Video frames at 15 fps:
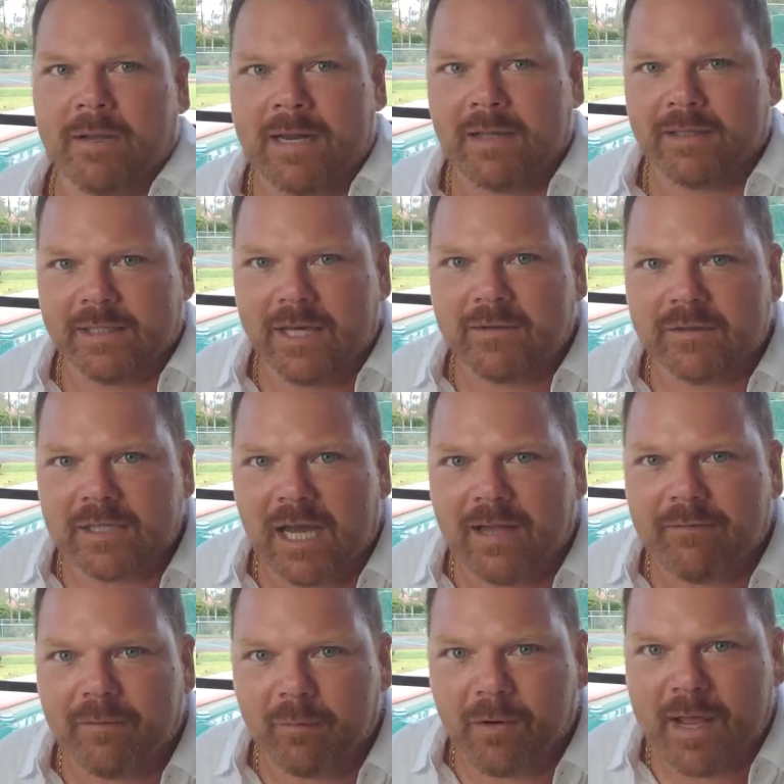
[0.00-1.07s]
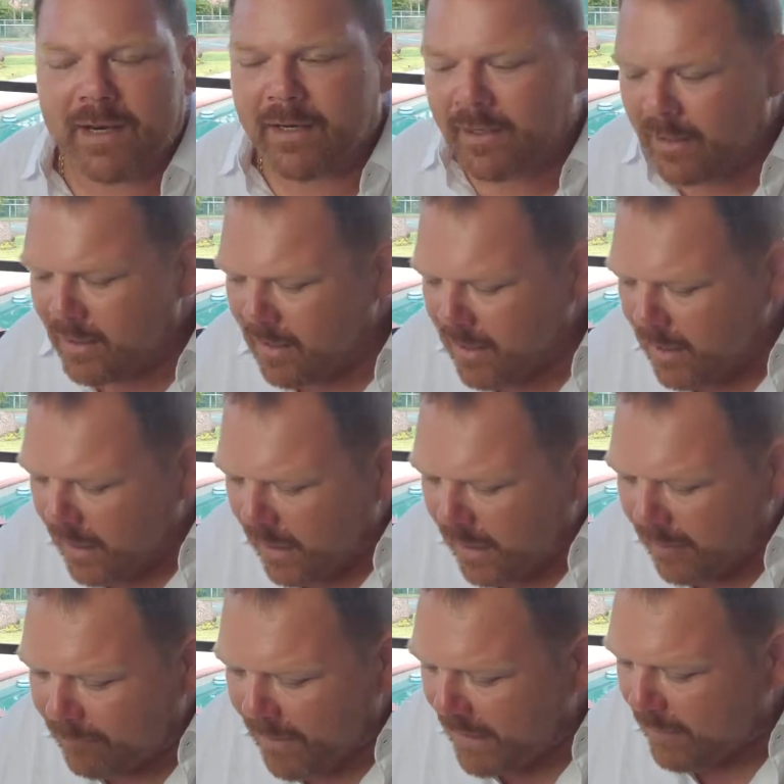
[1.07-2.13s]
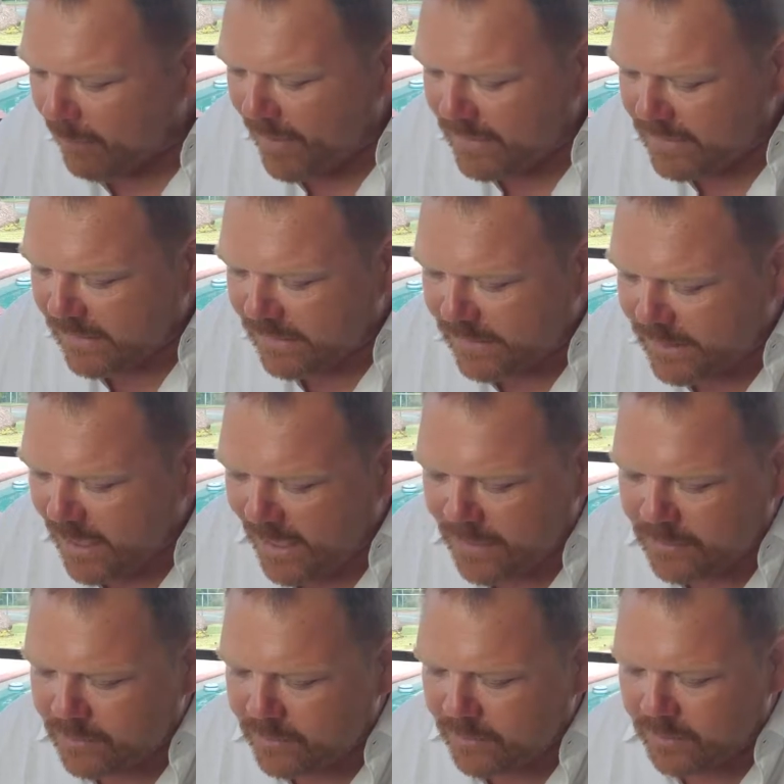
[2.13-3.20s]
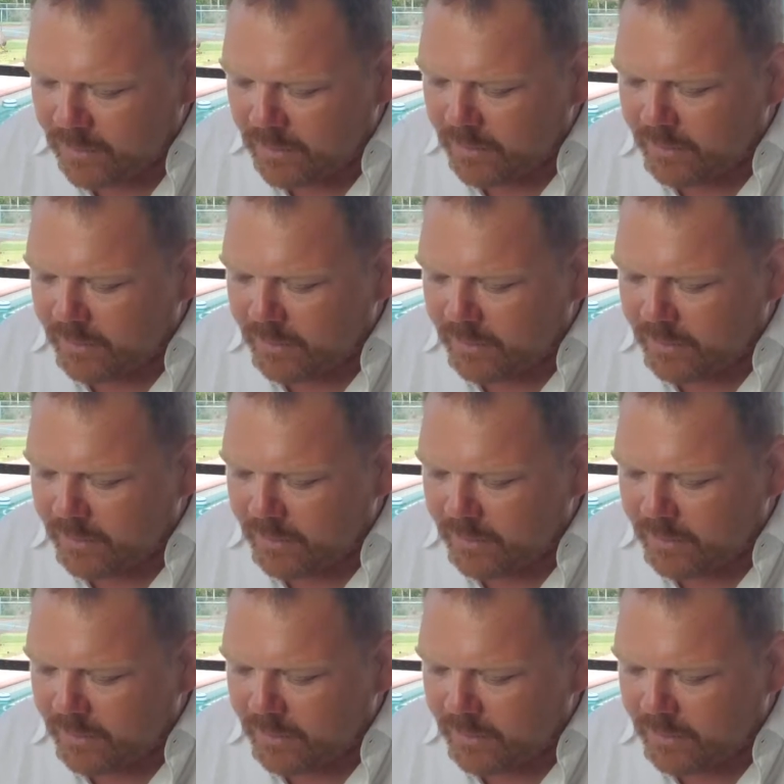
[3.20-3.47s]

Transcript: went out the other side from rent. And it basically changed,